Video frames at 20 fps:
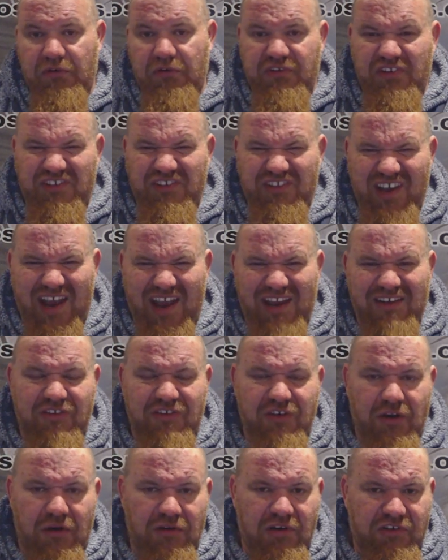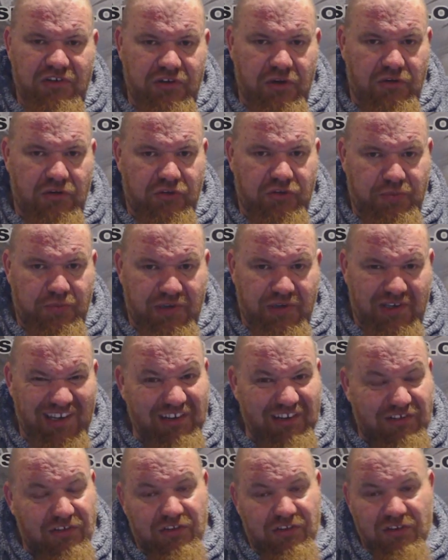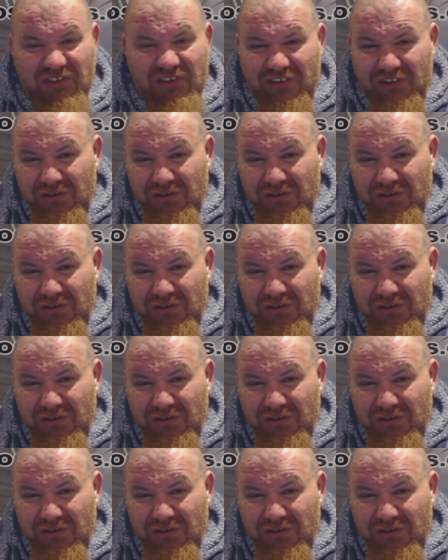Obviously, 10 generally shows up in estrogen,